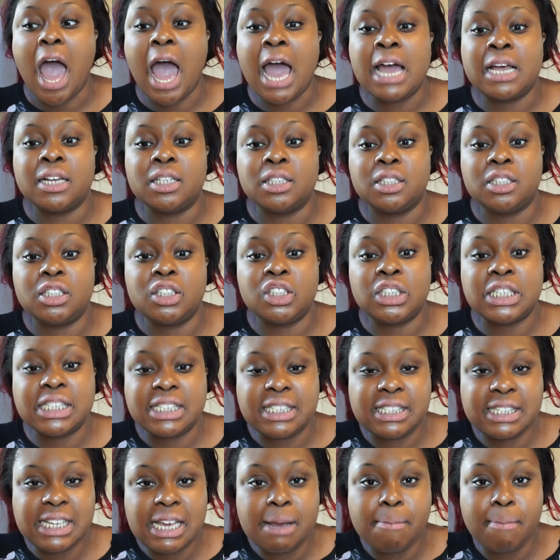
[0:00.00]
And to
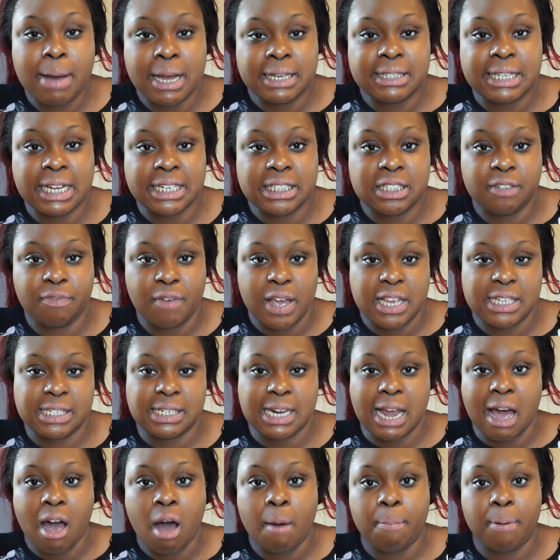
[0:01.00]
see my dad's
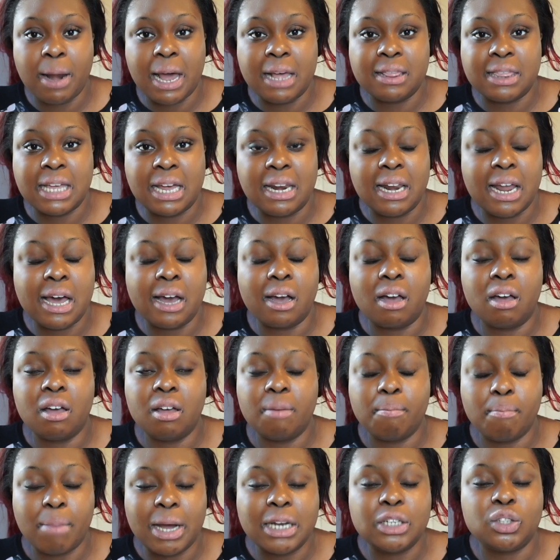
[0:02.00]
face light up like that, like
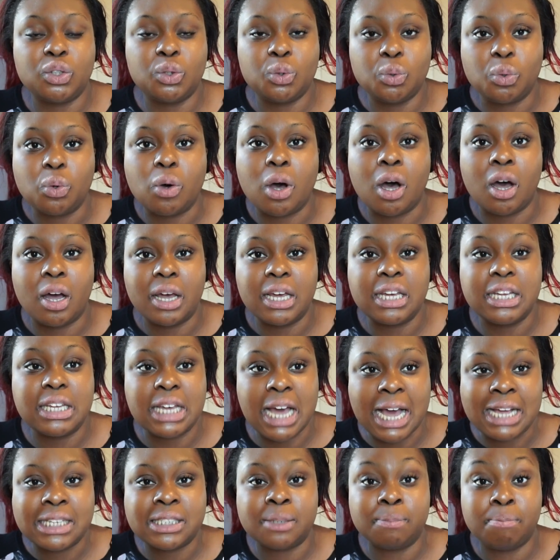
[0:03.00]
my daughter
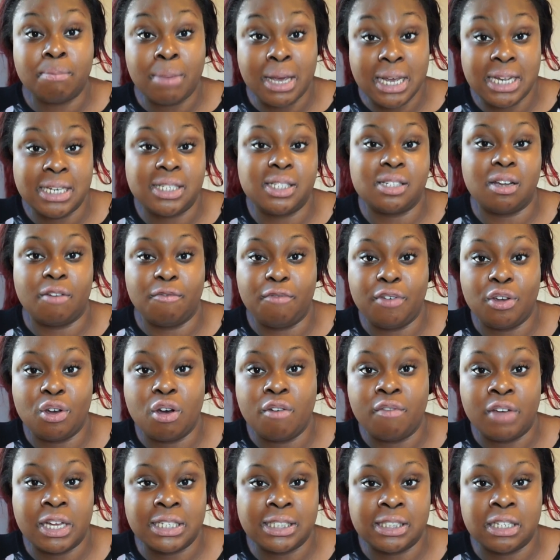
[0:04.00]
has made something
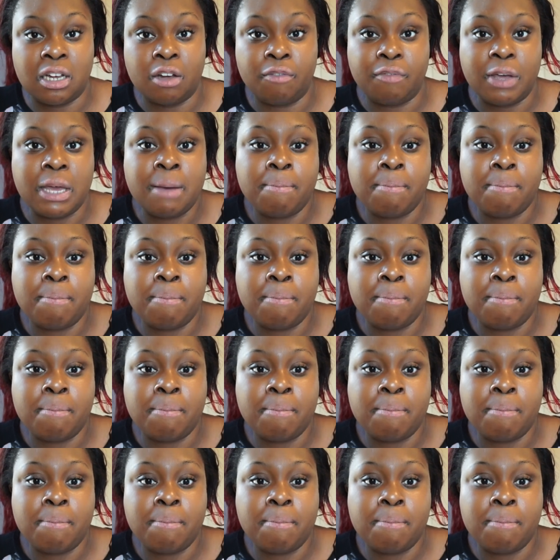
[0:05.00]
of herself,